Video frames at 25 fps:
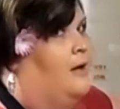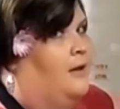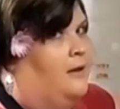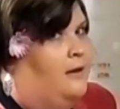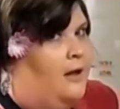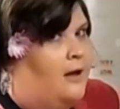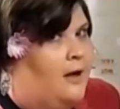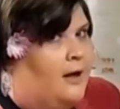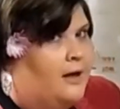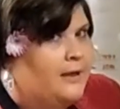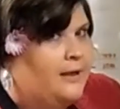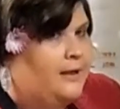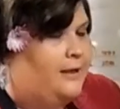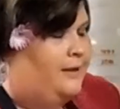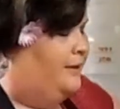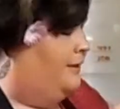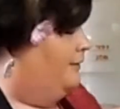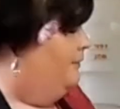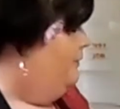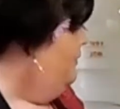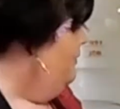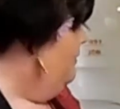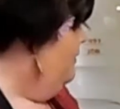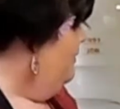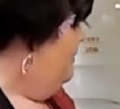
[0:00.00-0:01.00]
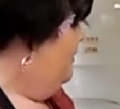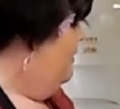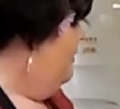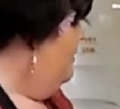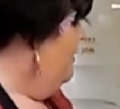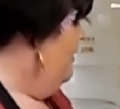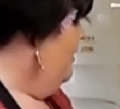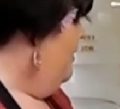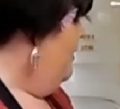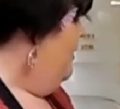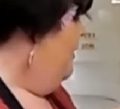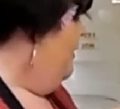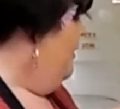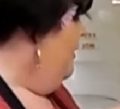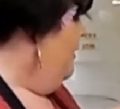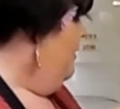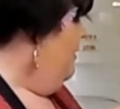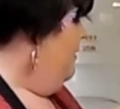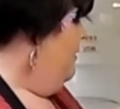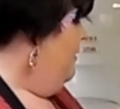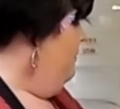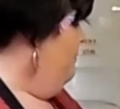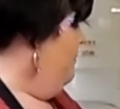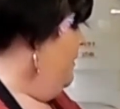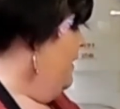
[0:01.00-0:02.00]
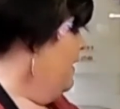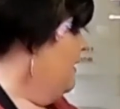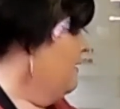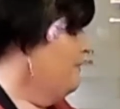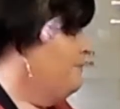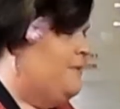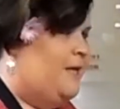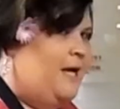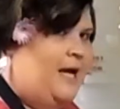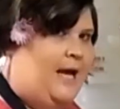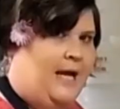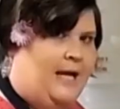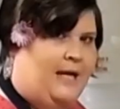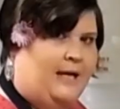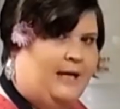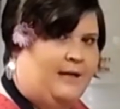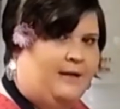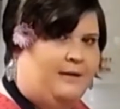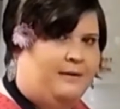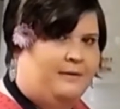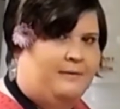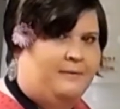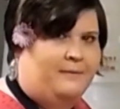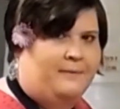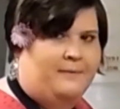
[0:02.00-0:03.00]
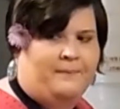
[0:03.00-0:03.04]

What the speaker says: Unlock it. Pick up the head.